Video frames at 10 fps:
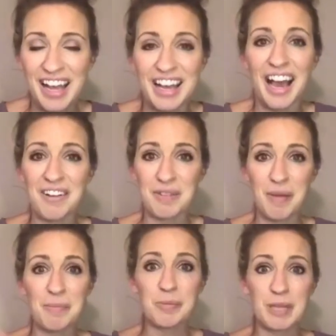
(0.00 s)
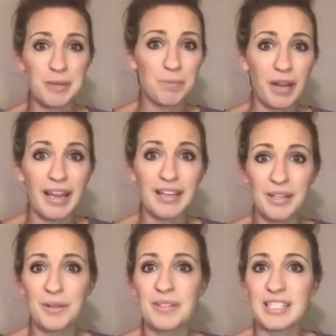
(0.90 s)
I remember being brand
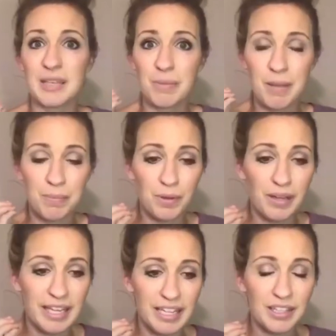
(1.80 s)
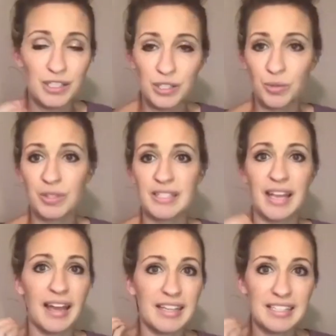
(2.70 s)
new, seeing people hit the jewel
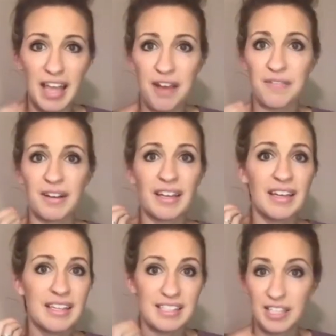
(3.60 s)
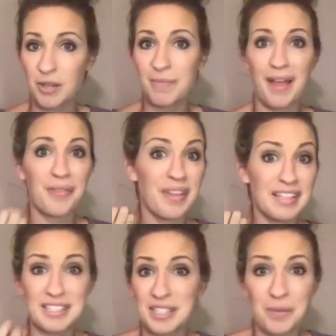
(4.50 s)
status every single month,
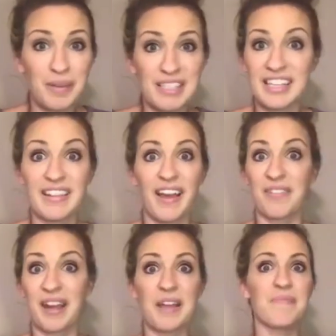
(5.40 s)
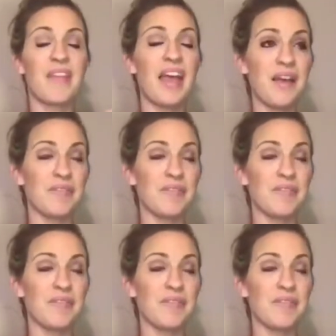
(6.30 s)
and still we see that, right? Every